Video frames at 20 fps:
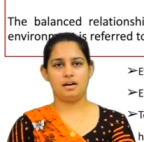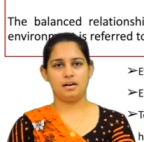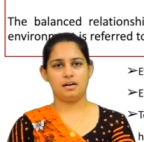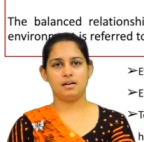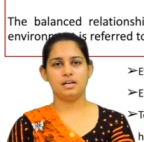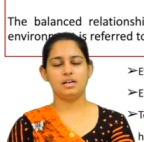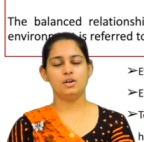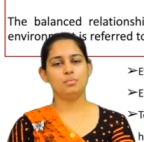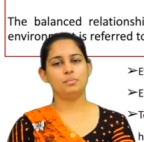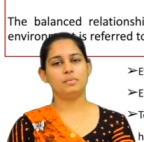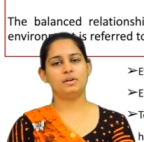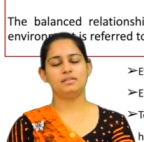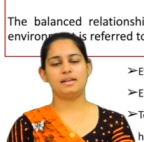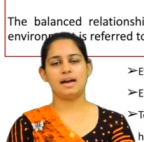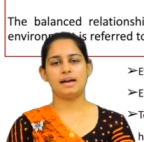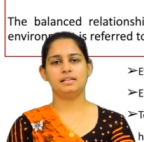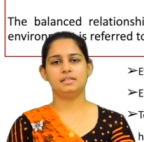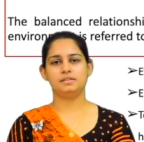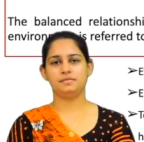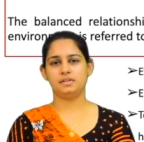uh,
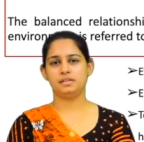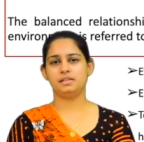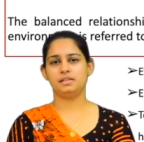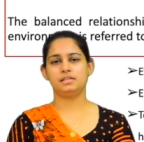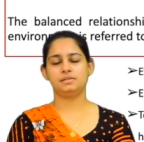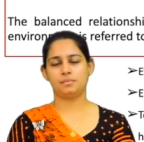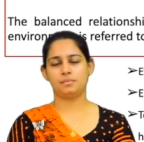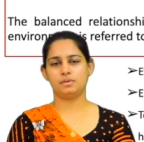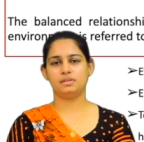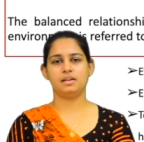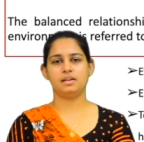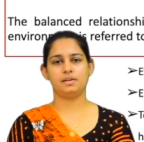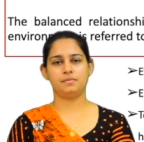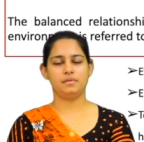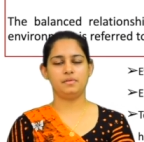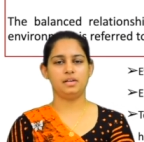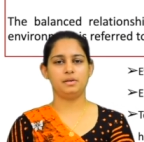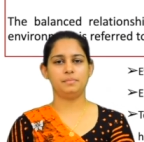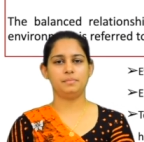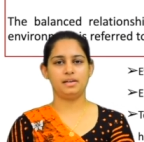human activities for the
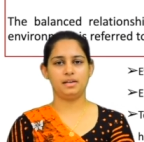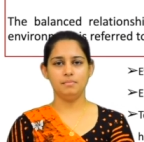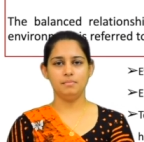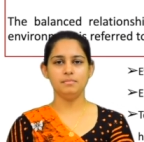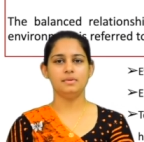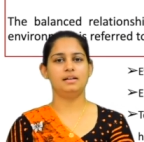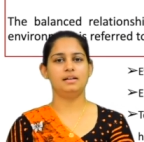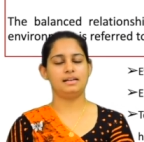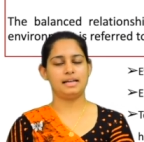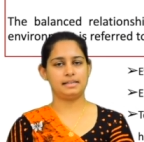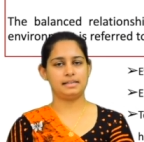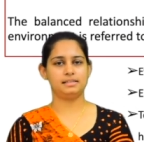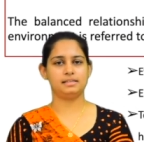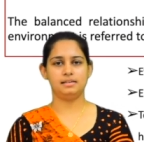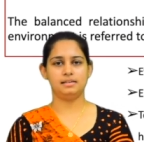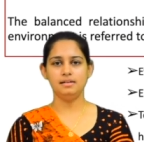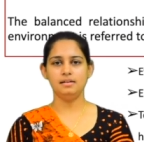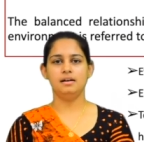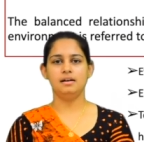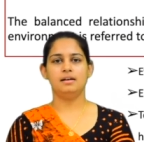equilibrium
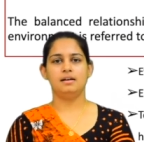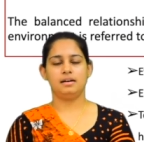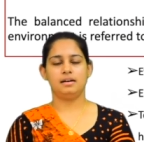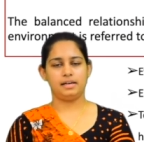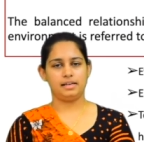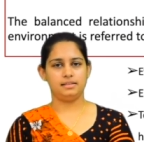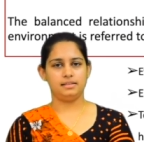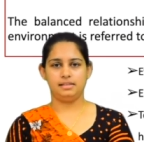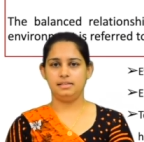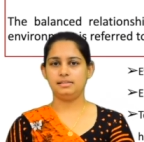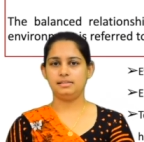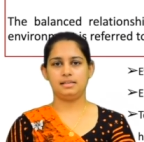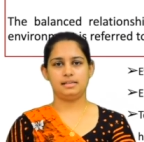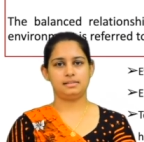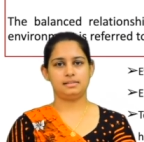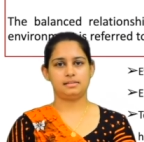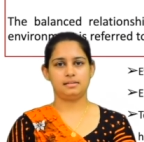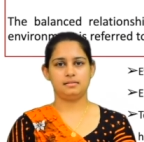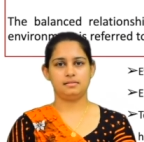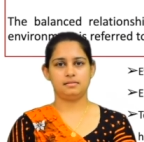later in this
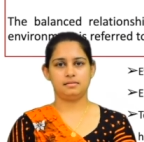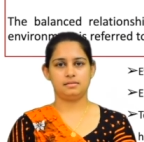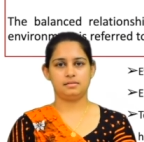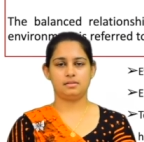lesson.